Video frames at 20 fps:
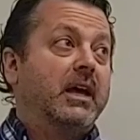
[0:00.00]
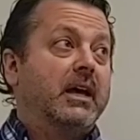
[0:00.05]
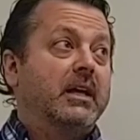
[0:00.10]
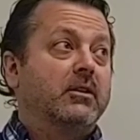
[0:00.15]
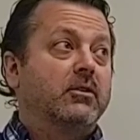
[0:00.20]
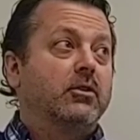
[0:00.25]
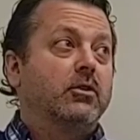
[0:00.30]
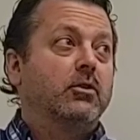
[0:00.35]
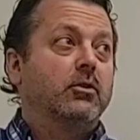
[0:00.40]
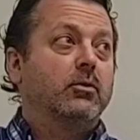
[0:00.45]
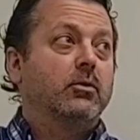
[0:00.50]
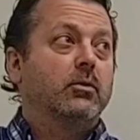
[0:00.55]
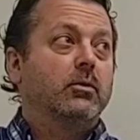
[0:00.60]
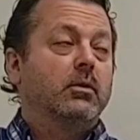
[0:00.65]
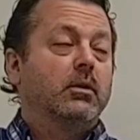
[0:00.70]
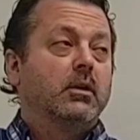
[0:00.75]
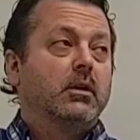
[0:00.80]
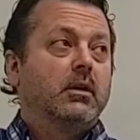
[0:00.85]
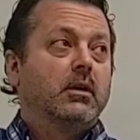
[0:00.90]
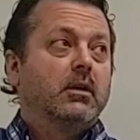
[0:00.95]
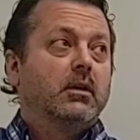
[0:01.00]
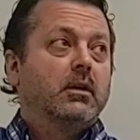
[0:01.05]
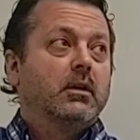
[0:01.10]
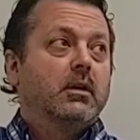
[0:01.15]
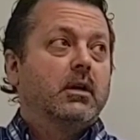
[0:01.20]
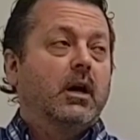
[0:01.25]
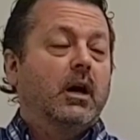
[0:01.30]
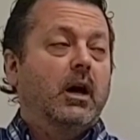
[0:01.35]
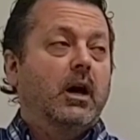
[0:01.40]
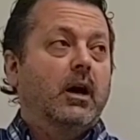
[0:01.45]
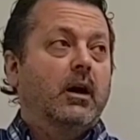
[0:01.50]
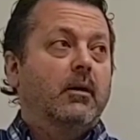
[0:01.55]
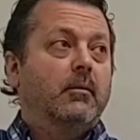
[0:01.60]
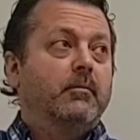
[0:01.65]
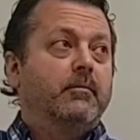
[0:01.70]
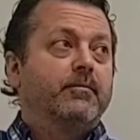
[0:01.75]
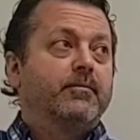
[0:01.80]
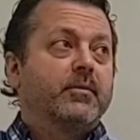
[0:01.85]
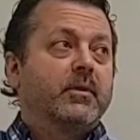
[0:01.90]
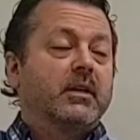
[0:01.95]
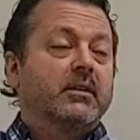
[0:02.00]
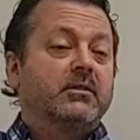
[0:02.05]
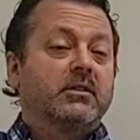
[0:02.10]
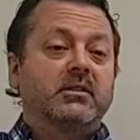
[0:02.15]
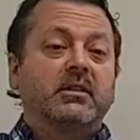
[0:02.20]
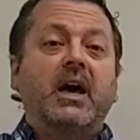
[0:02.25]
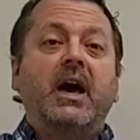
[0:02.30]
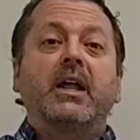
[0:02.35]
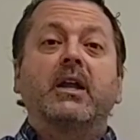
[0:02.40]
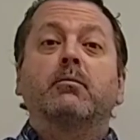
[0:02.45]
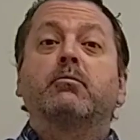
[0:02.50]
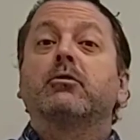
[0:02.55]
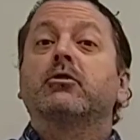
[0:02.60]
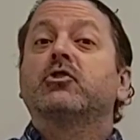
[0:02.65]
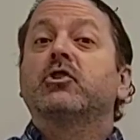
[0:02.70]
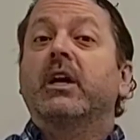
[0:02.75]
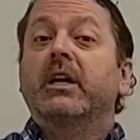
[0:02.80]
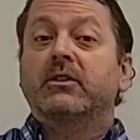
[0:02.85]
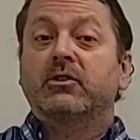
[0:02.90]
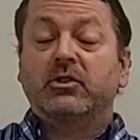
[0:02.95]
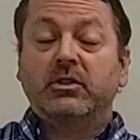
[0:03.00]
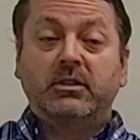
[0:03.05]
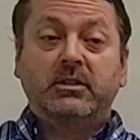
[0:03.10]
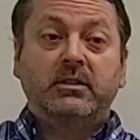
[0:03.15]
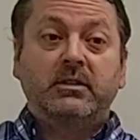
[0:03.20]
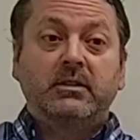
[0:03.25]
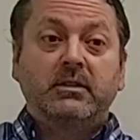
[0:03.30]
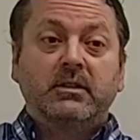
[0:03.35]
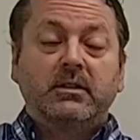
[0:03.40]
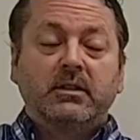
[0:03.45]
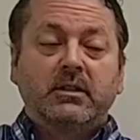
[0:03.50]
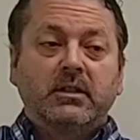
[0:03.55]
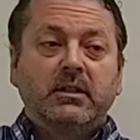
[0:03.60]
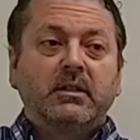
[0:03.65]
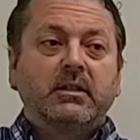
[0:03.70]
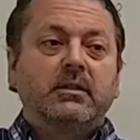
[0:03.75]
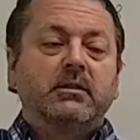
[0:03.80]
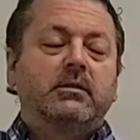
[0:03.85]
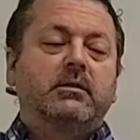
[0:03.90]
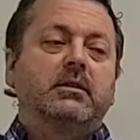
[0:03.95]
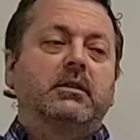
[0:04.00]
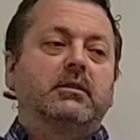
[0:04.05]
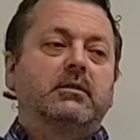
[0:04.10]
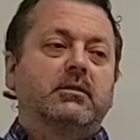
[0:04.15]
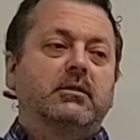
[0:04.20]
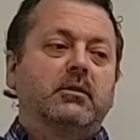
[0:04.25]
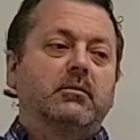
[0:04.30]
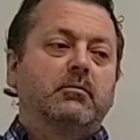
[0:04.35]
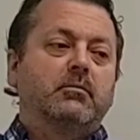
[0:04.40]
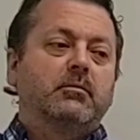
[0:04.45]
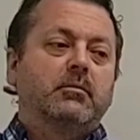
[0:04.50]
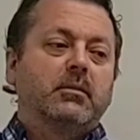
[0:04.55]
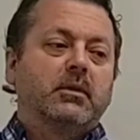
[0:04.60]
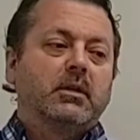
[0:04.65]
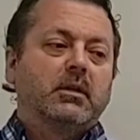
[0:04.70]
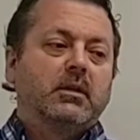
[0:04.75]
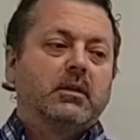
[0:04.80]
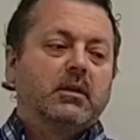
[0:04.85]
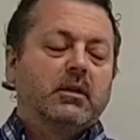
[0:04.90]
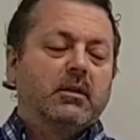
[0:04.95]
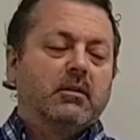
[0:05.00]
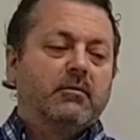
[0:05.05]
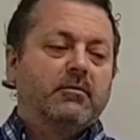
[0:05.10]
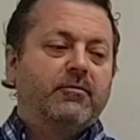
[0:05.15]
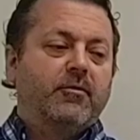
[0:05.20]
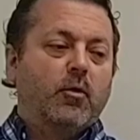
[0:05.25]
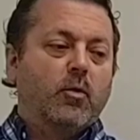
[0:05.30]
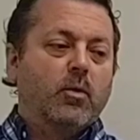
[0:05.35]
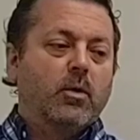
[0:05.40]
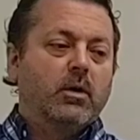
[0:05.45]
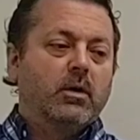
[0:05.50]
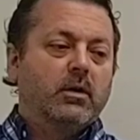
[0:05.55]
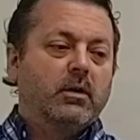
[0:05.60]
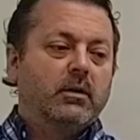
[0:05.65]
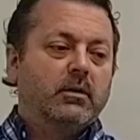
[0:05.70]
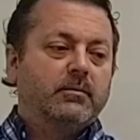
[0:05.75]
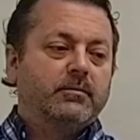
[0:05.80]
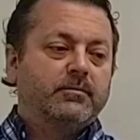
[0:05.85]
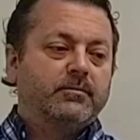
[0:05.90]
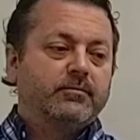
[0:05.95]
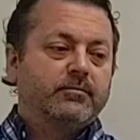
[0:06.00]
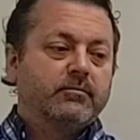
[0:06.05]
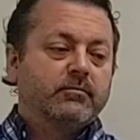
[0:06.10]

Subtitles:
had to design a projection system for